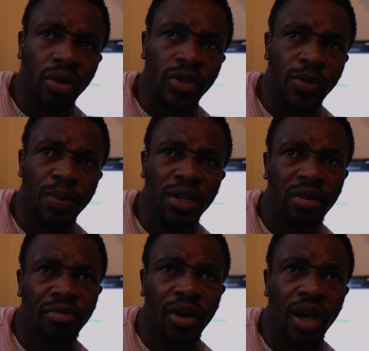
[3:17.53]
It's
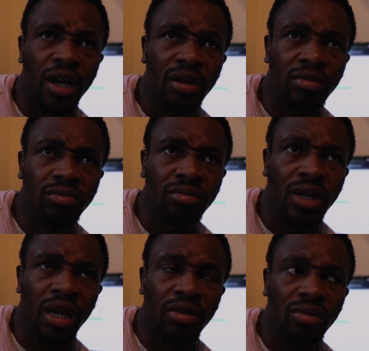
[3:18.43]
PDF file,
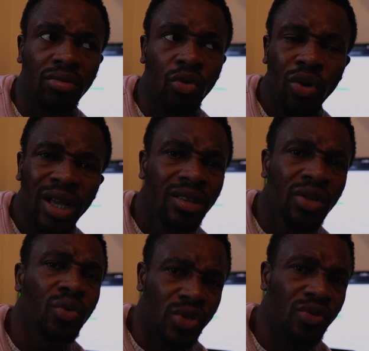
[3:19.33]
like what I
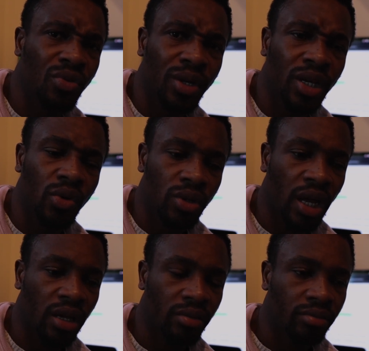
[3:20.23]
did was really good.
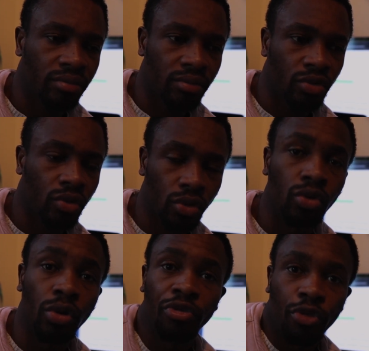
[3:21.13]
Like, do you know
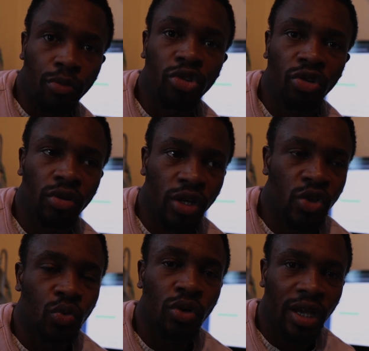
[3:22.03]
the information,
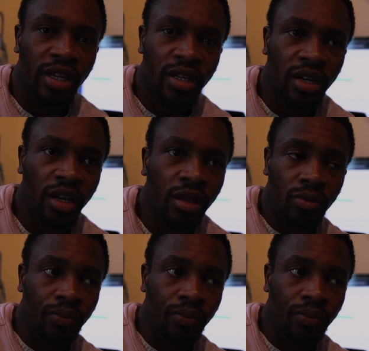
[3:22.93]
it's what I needed.